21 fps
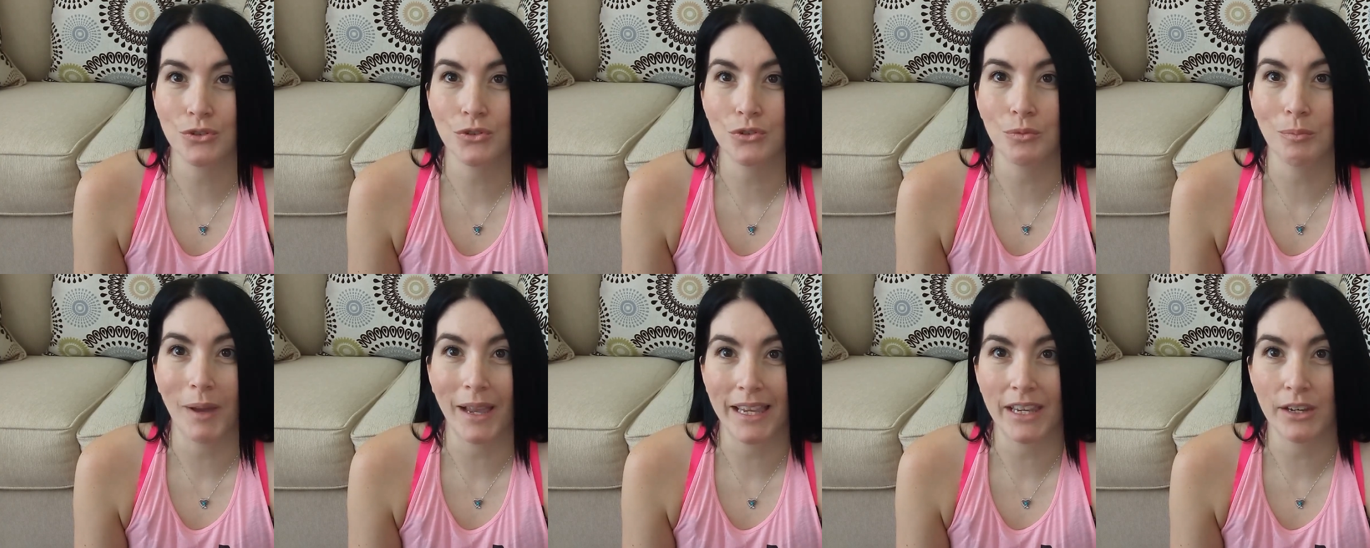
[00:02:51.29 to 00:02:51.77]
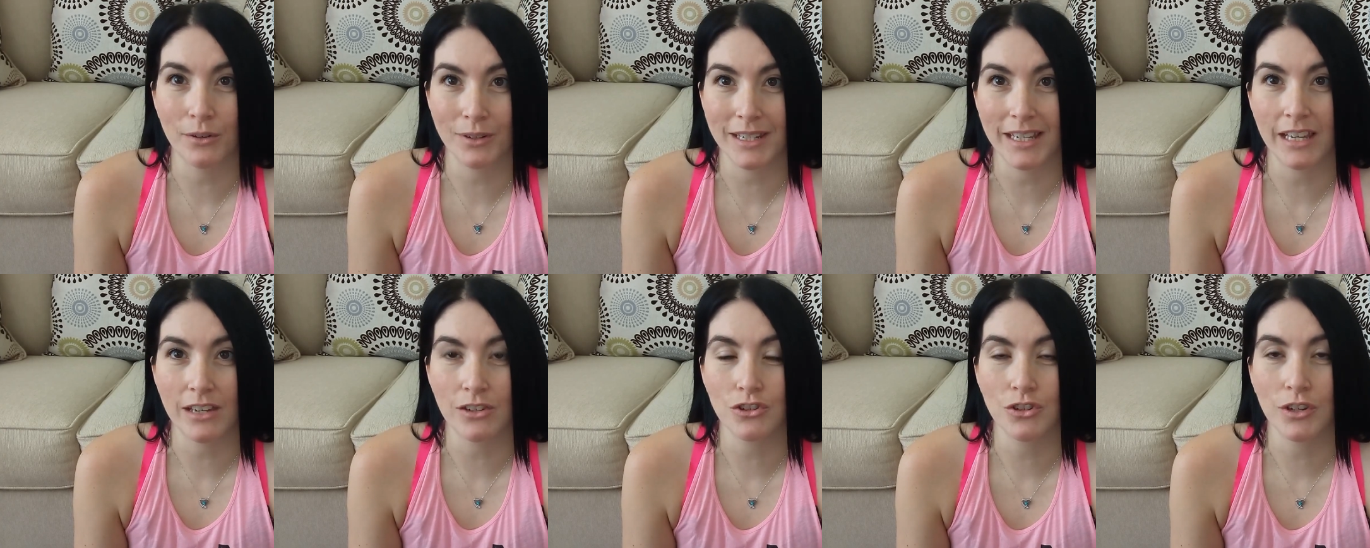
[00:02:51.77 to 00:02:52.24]
to my
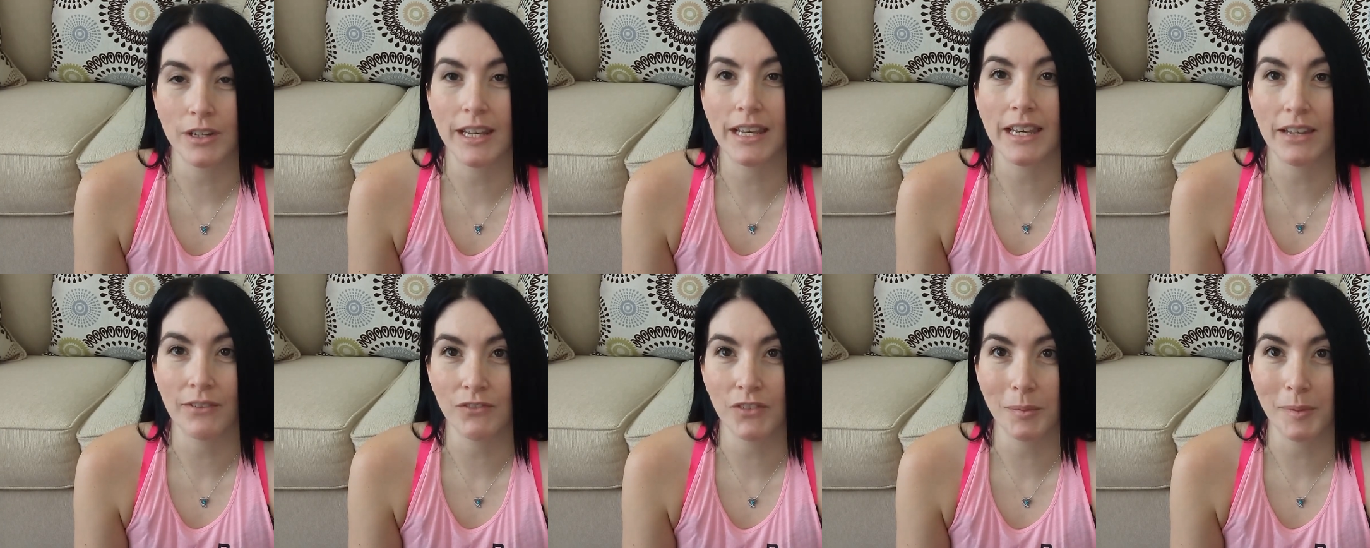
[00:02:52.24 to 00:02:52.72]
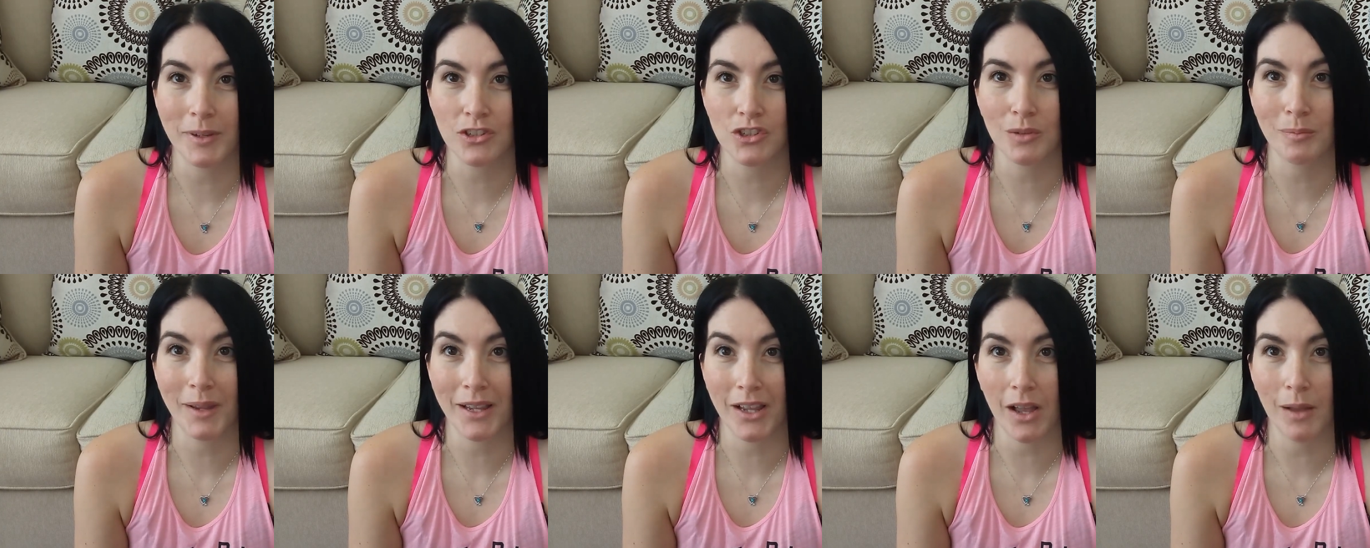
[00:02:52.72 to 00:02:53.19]
irritation and
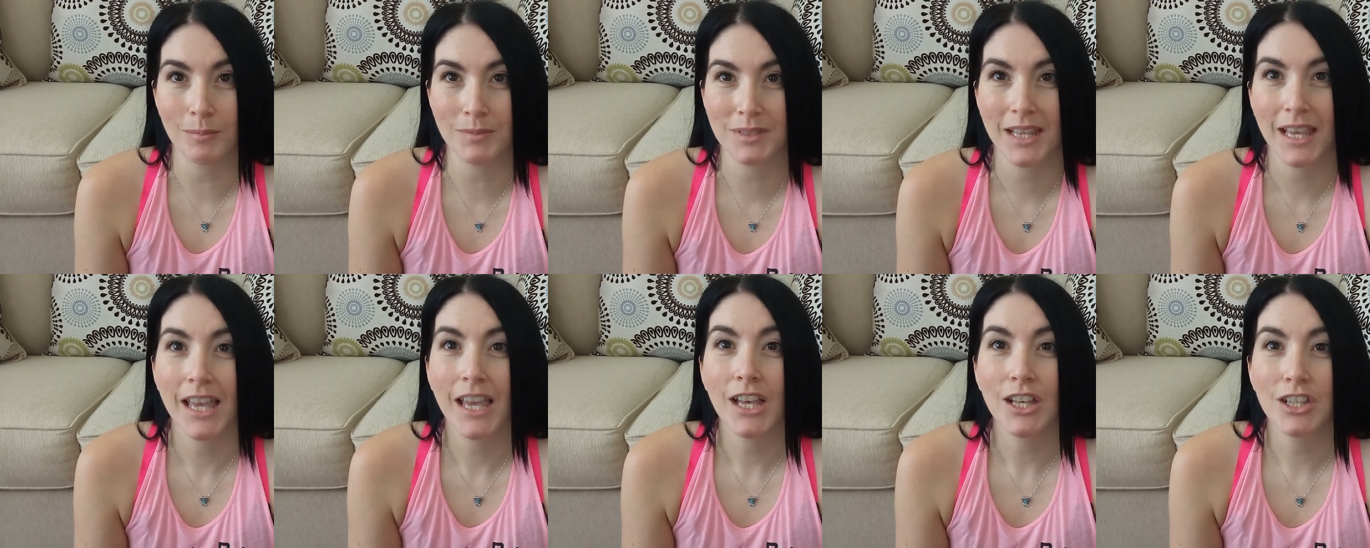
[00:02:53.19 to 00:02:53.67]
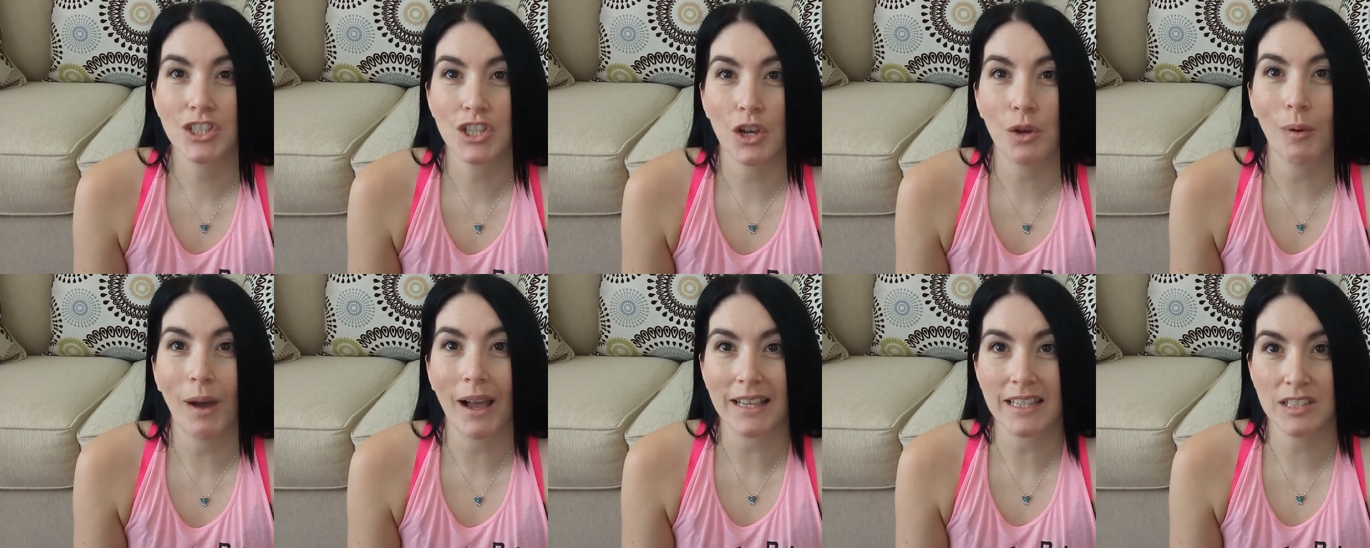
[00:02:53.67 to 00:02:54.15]
inflammation in my gums.
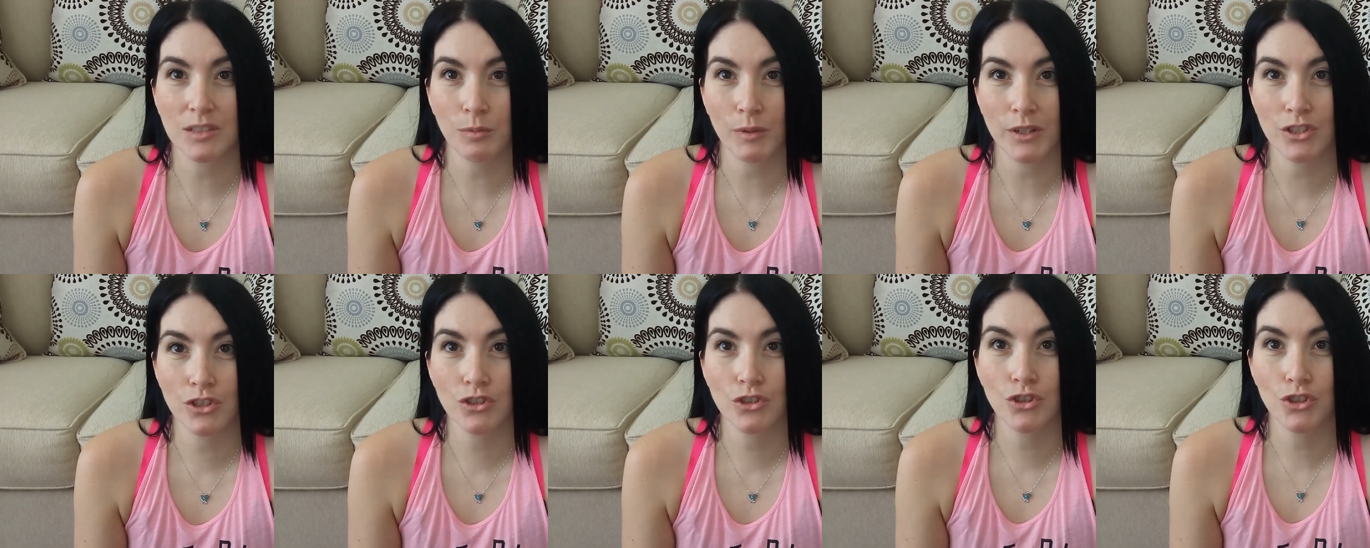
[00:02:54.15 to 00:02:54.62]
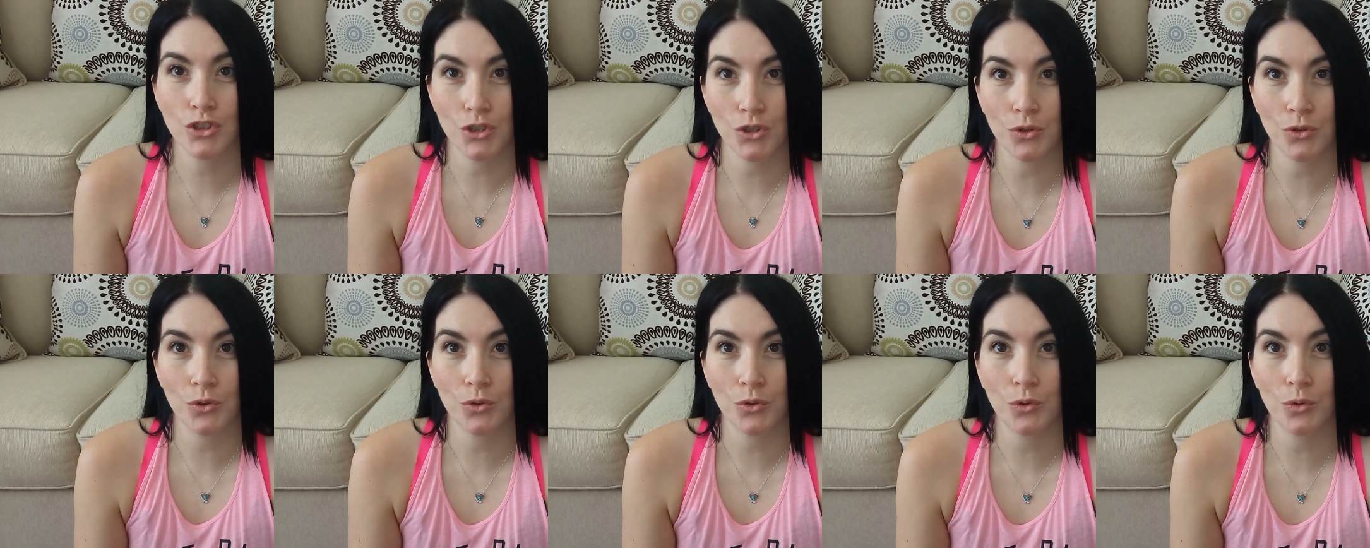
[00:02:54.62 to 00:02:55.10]
So I switched
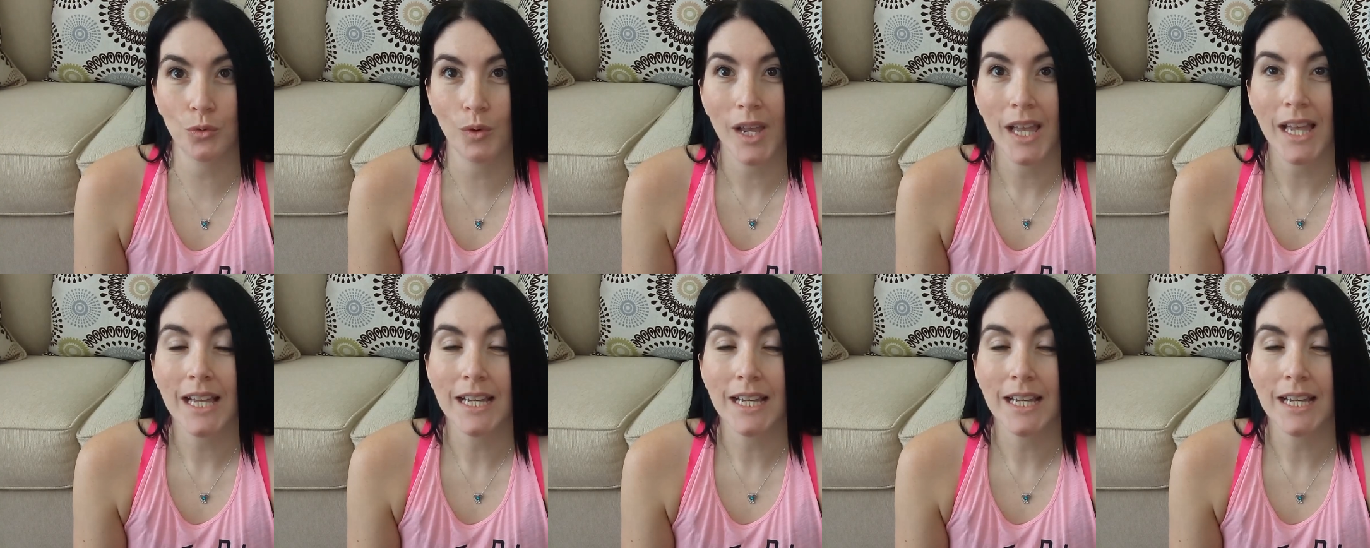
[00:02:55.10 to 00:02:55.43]
to